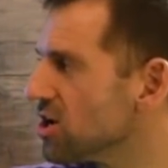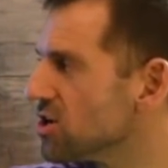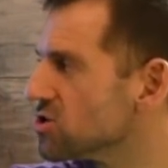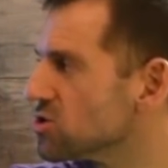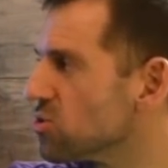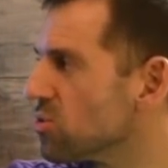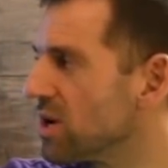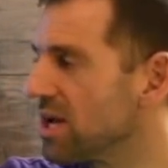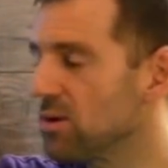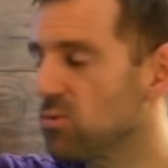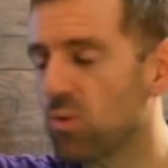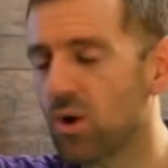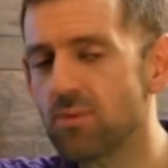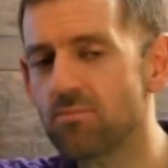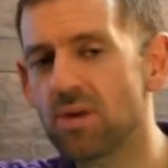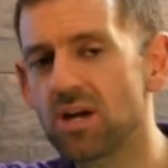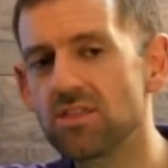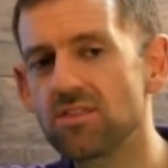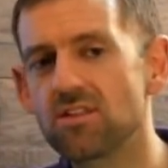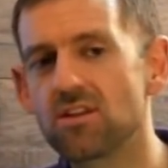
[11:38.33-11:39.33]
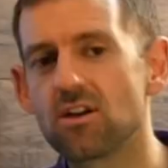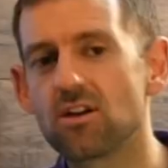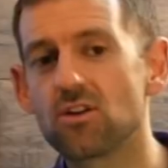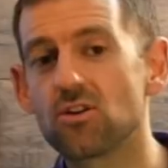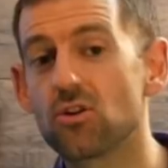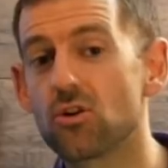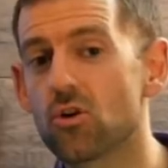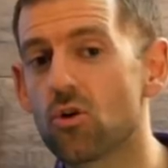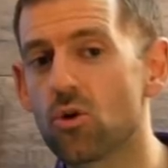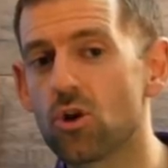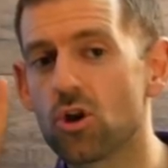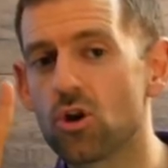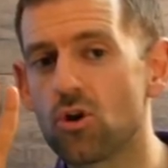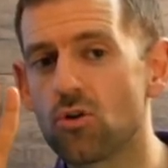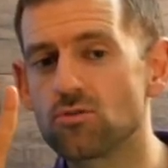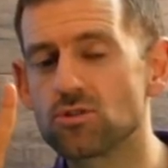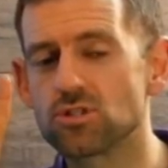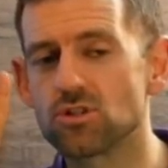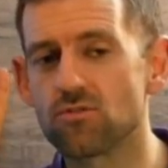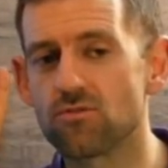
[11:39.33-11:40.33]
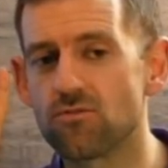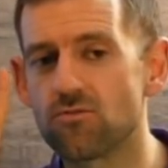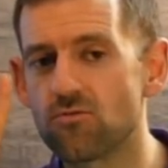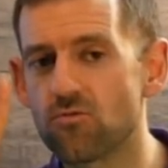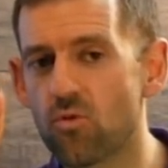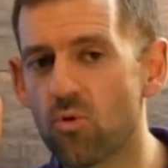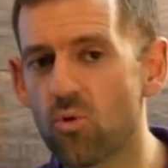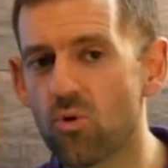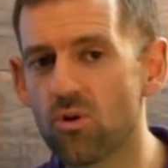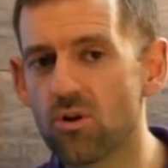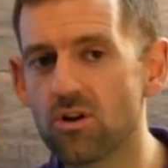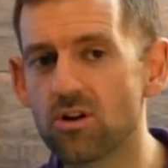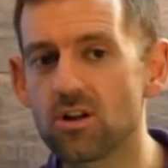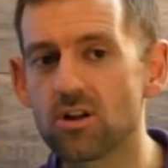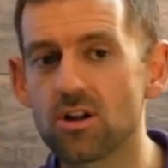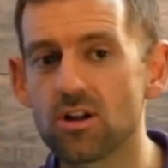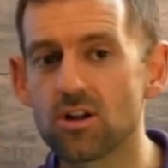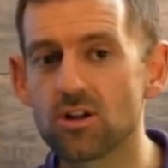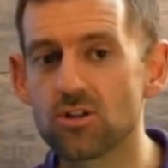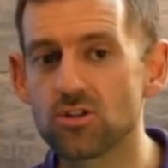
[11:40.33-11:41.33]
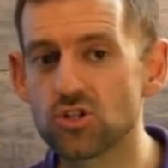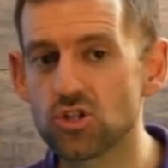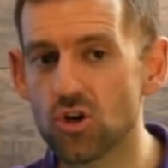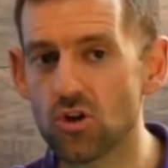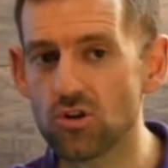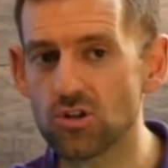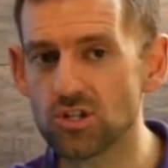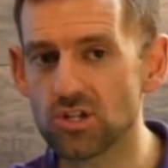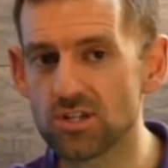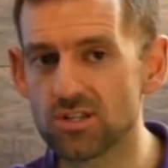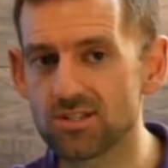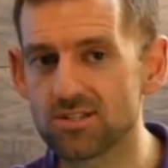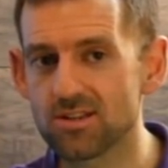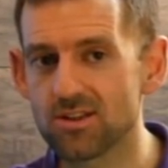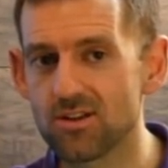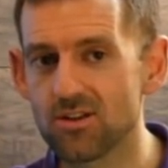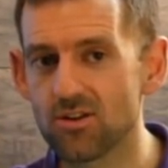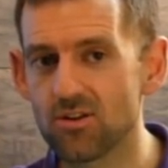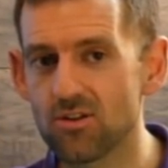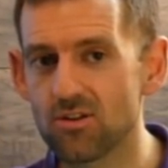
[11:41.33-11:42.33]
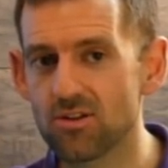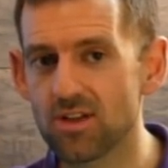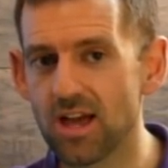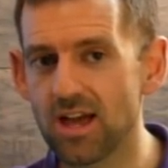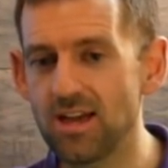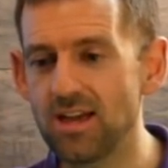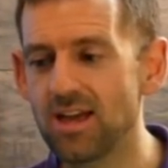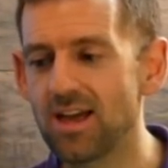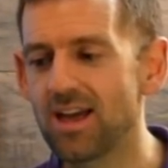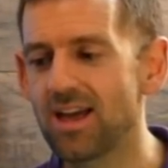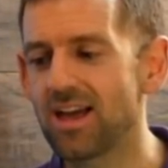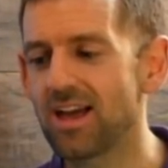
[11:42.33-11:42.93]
So in one month, you're going to go to four churches, okay?